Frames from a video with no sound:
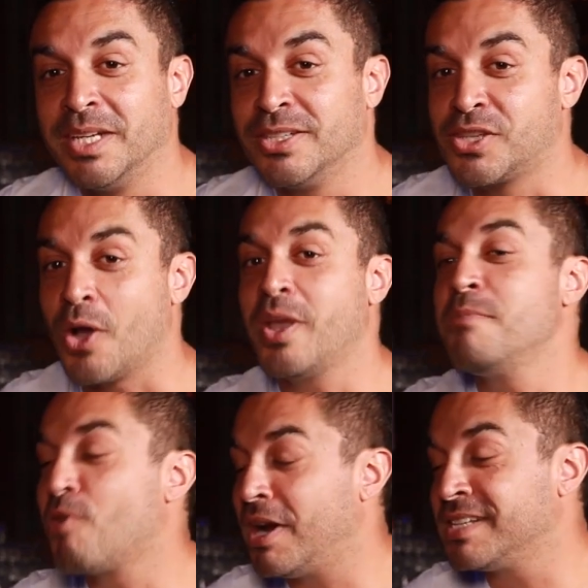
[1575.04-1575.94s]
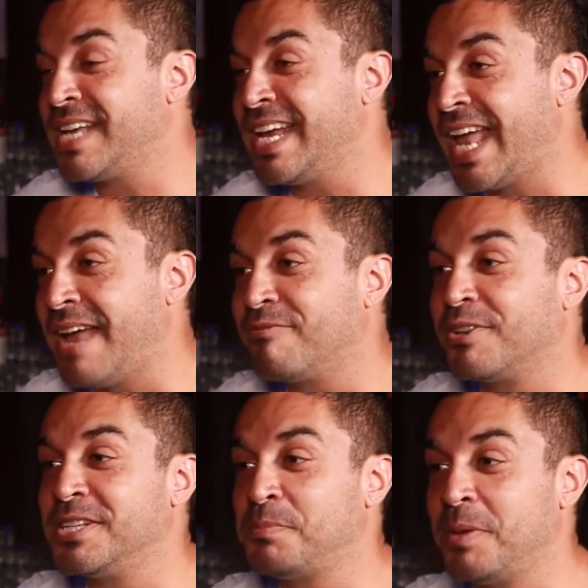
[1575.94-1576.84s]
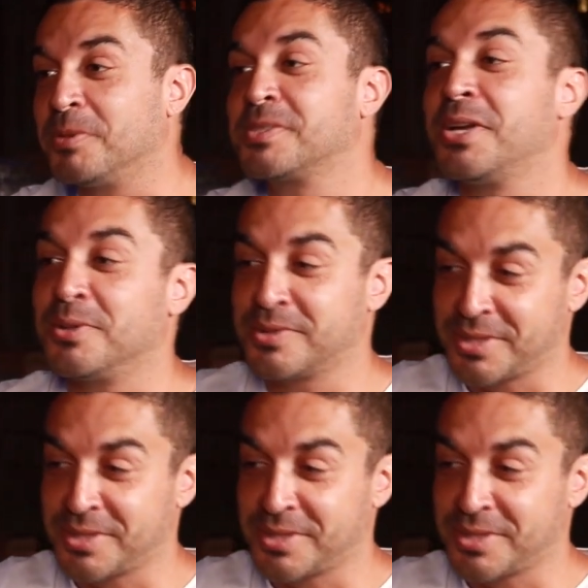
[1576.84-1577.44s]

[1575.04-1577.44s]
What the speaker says: So he brought his A game for this People's Toast.